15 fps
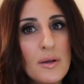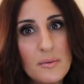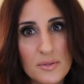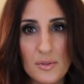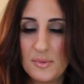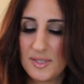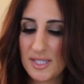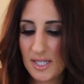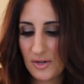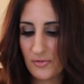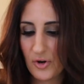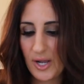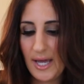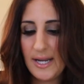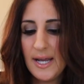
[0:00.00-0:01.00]
I was almost gonna
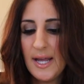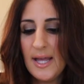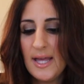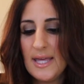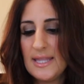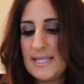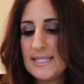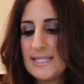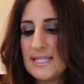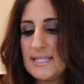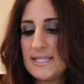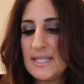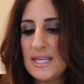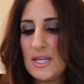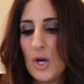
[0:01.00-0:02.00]
forget. This
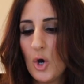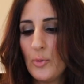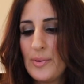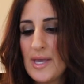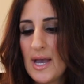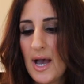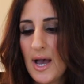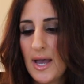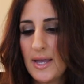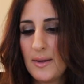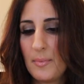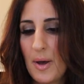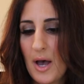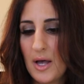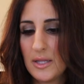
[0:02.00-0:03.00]
is the
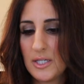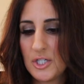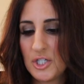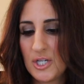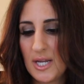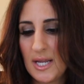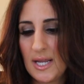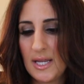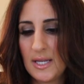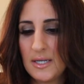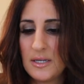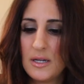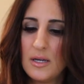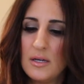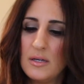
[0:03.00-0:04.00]
OPI polish
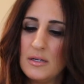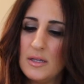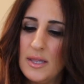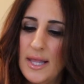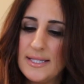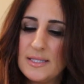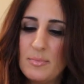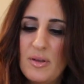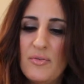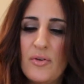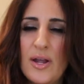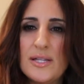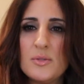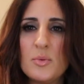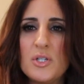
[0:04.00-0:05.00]
in Let's Be
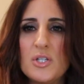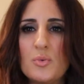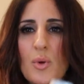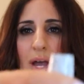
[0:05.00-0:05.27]
Friends, which is